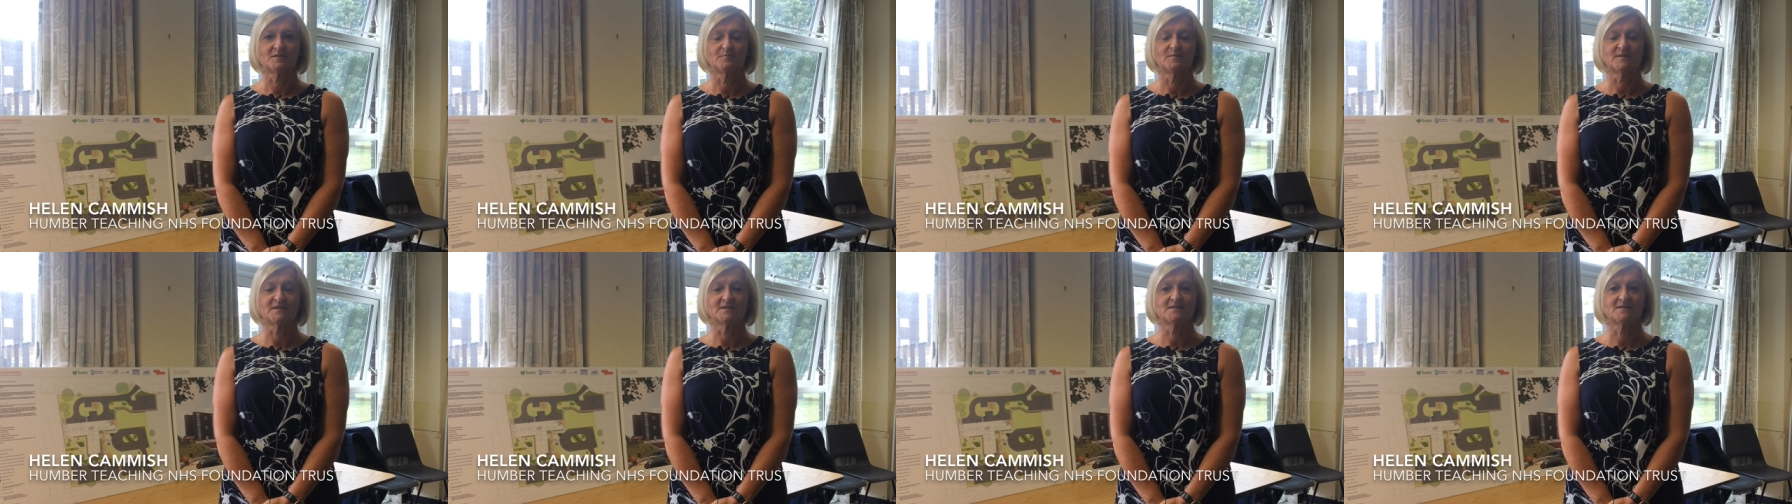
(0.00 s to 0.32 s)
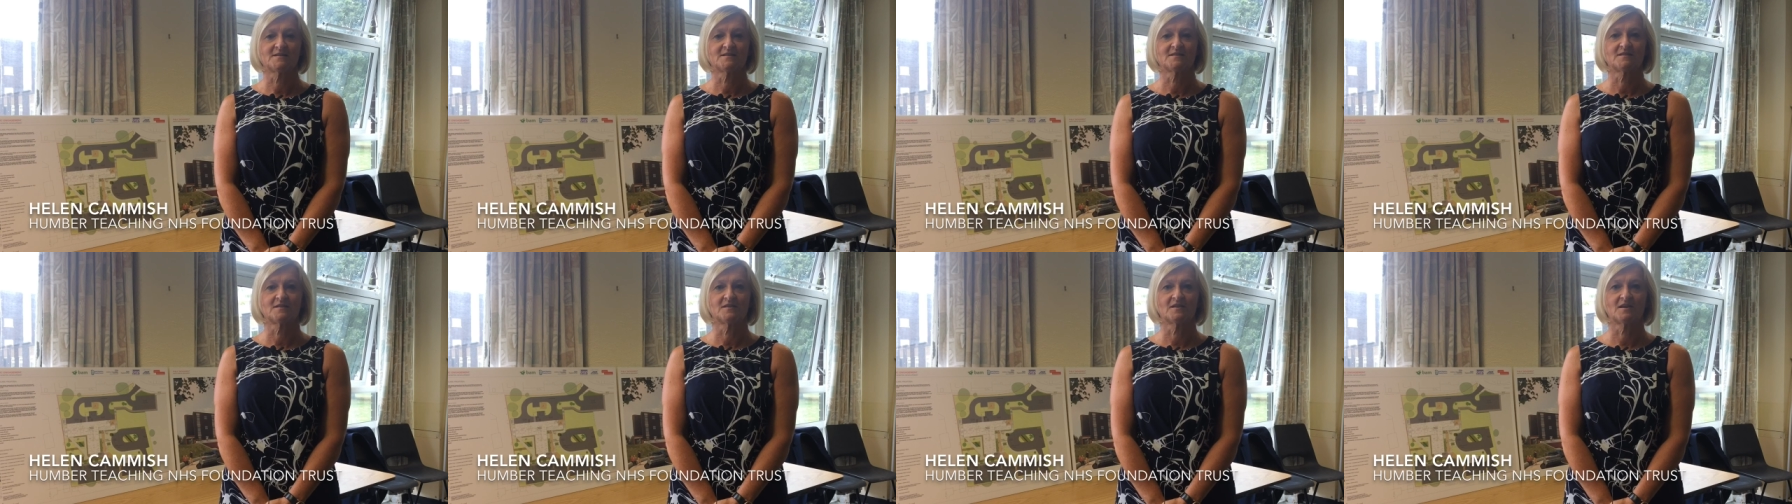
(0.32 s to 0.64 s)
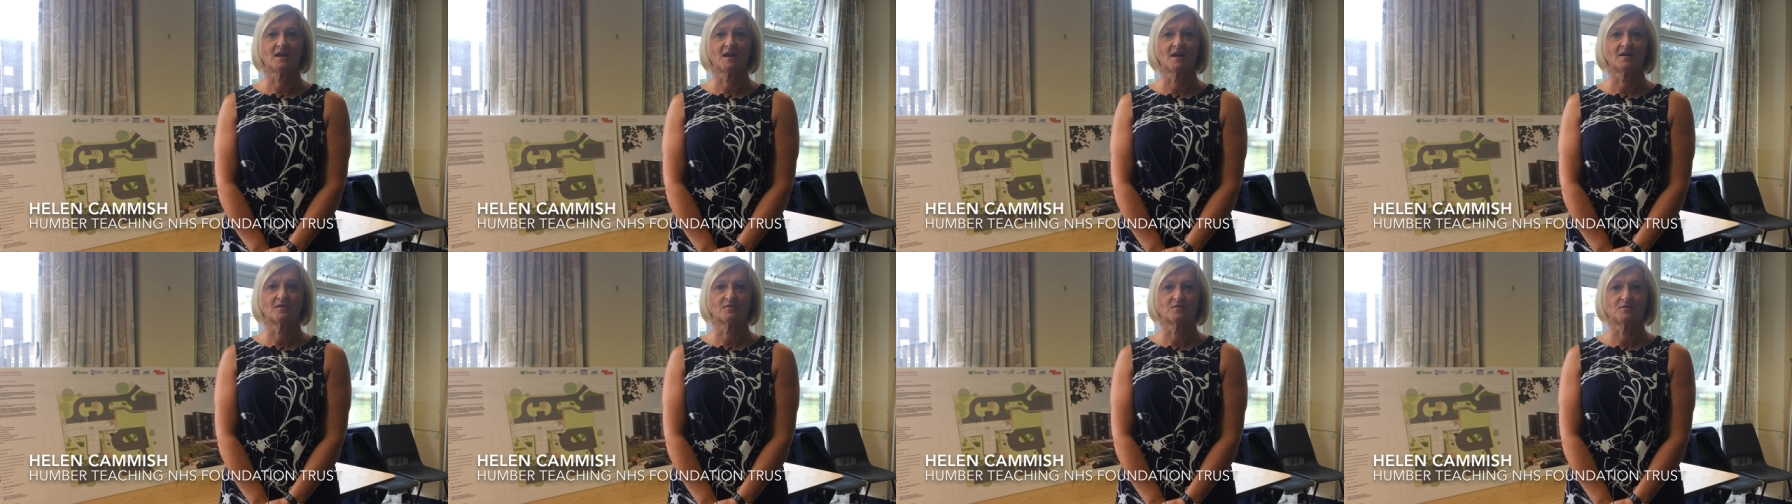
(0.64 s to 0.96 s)
I'm the
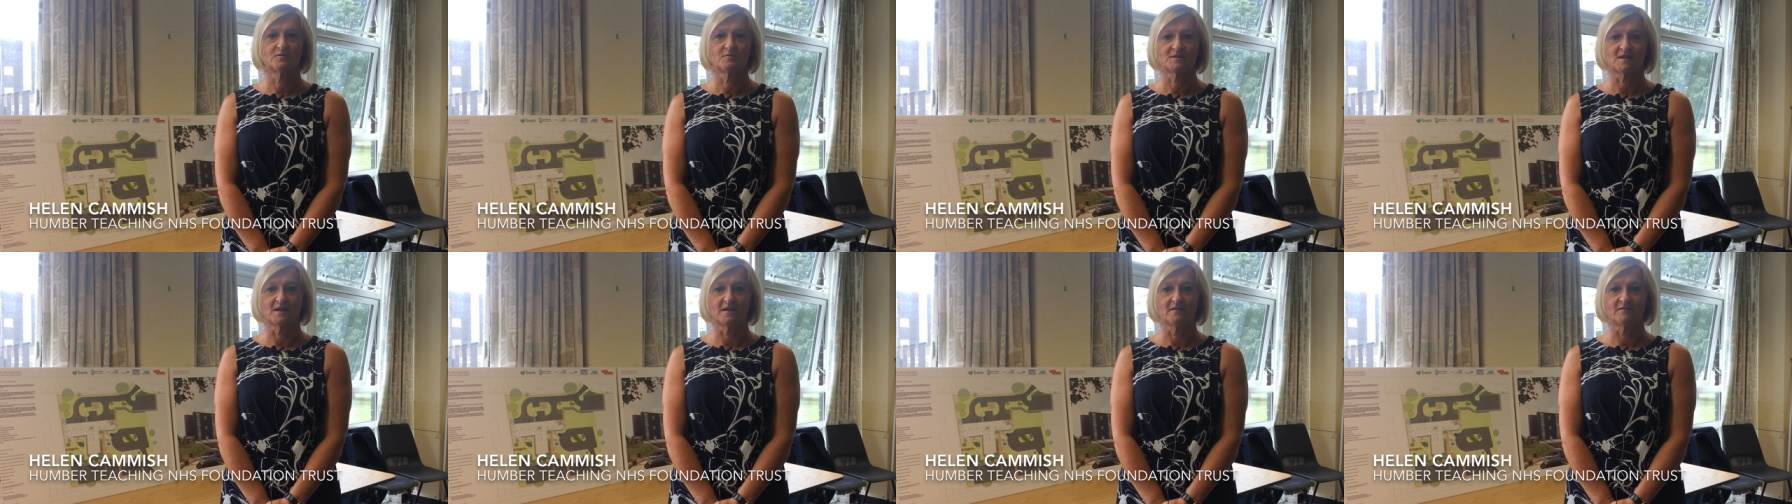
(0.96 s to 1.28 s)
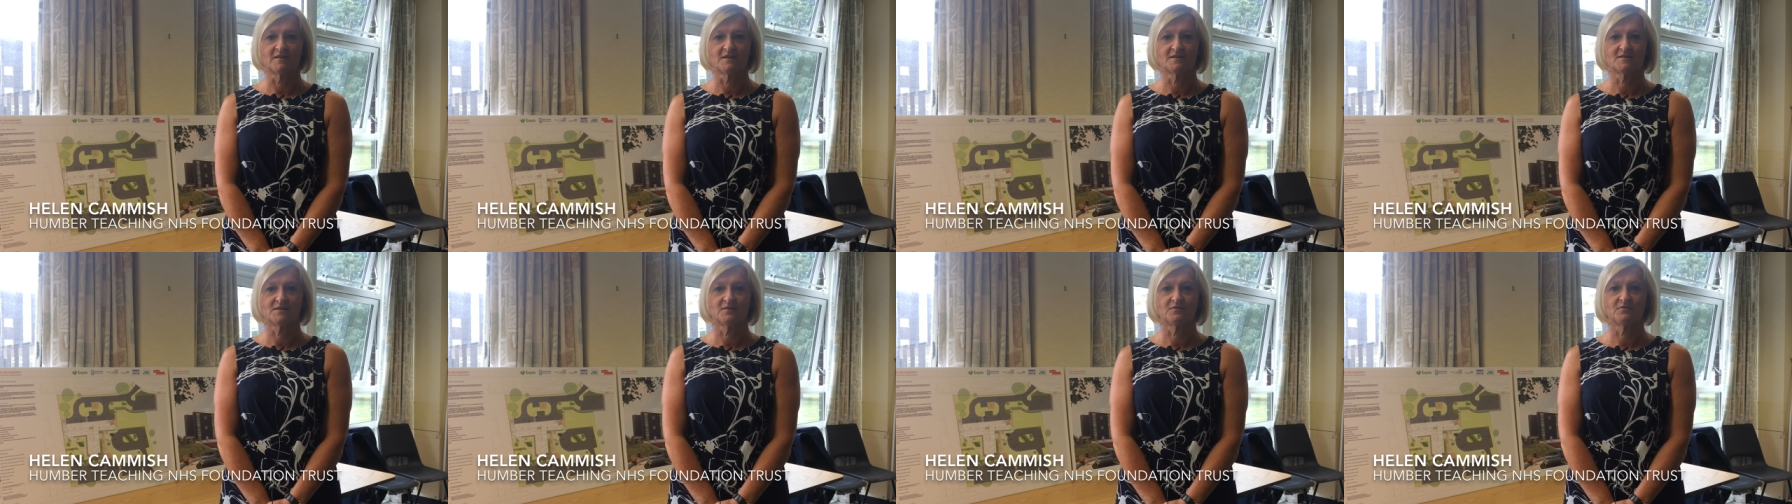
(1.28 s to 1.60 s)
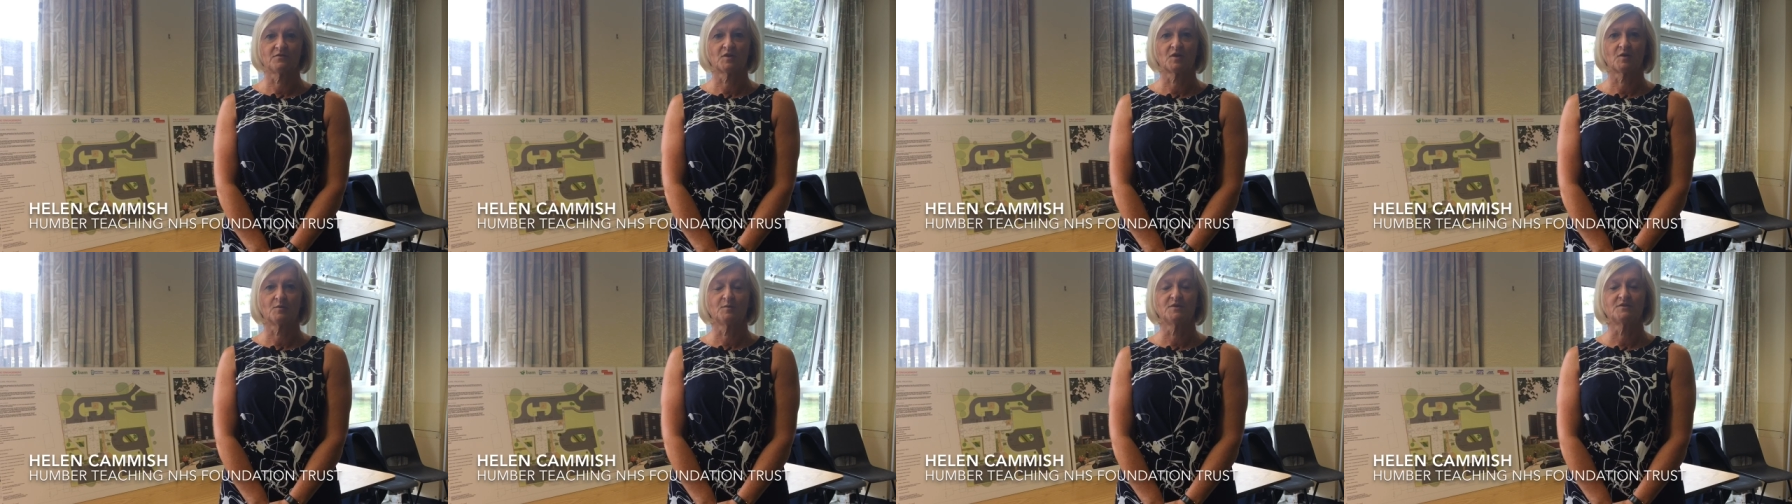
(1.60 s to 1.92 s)
Assistant Care Group Director
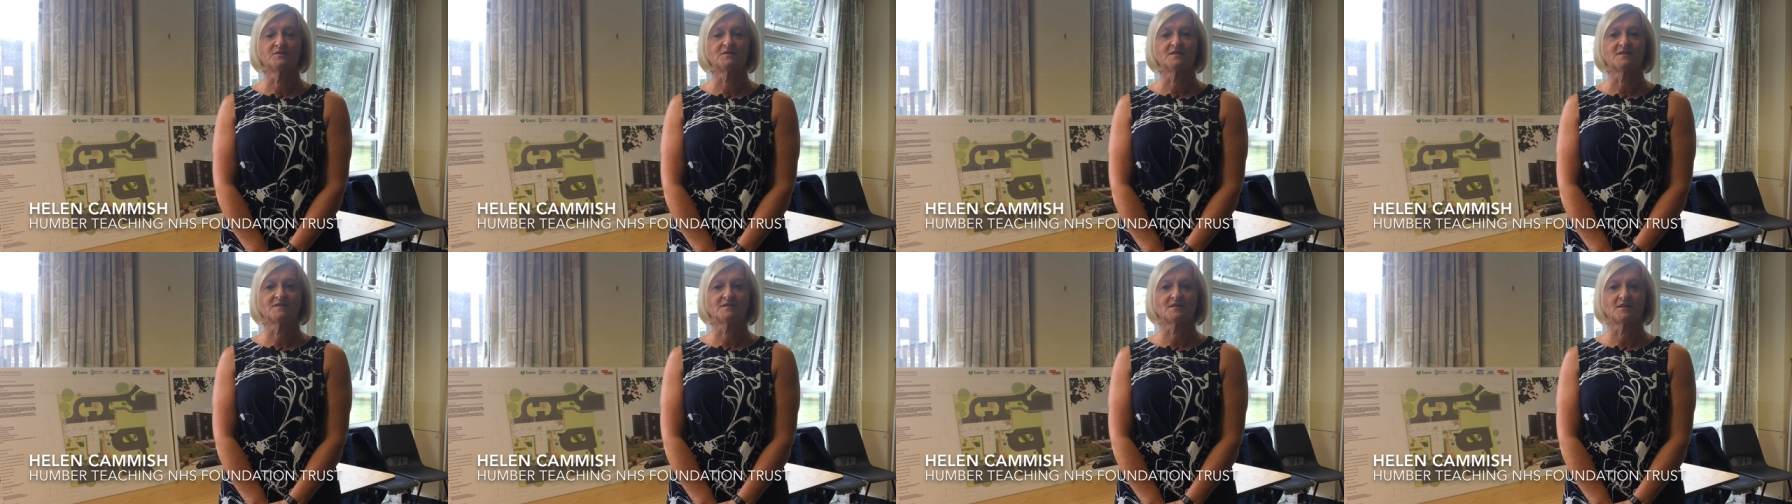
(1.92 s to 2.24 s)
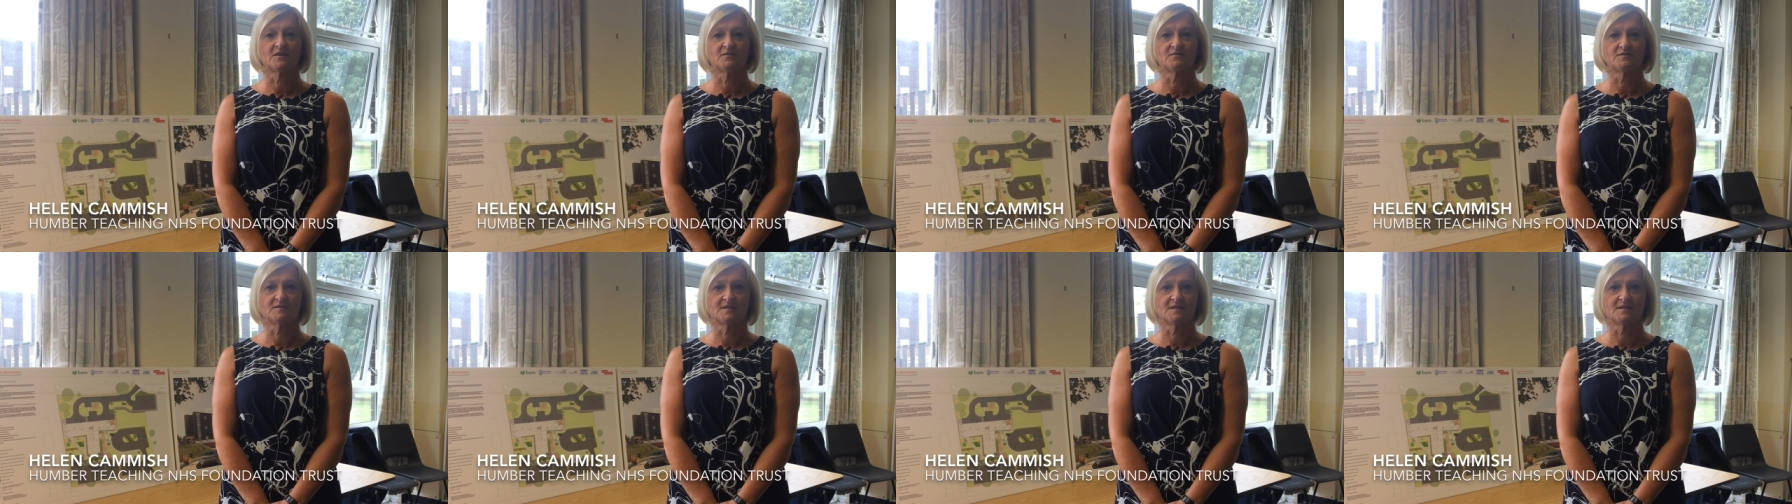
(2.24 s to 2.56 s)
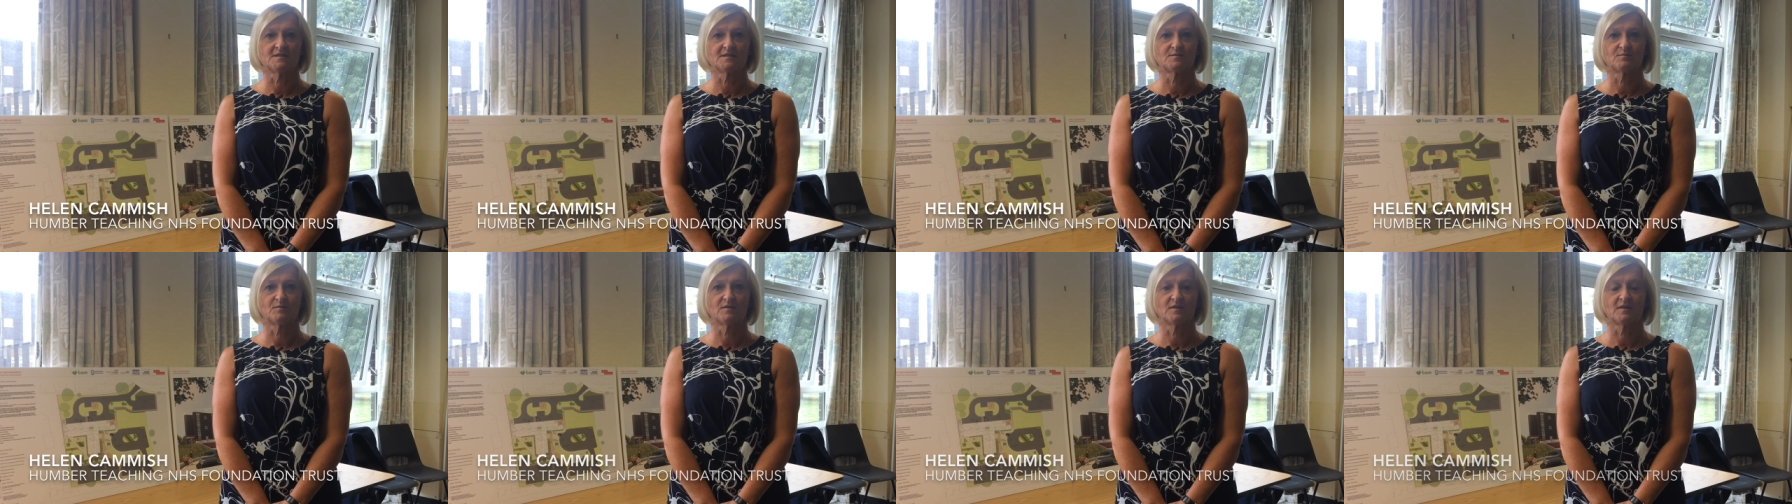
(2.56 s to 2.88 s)
for Community Services